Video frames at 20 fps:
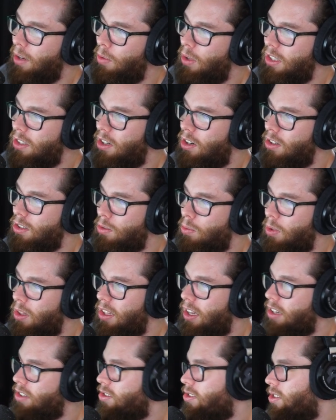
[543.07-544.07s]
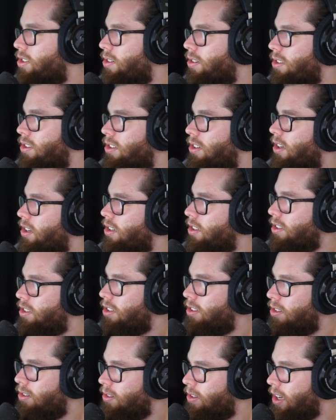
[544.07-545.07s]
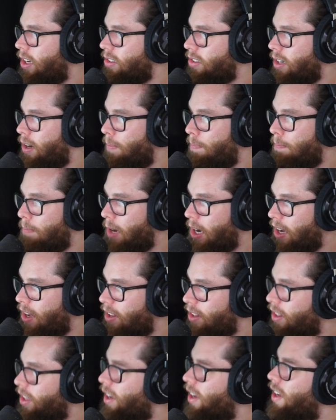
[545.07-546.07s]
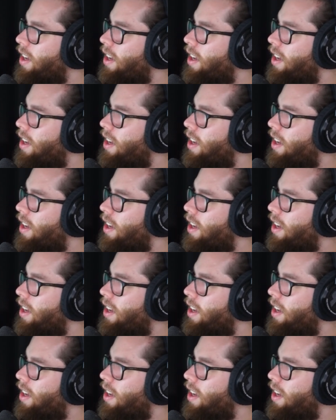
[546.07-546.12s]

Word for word: which cost one thousand two hundred dollars to two thousand dollars a month,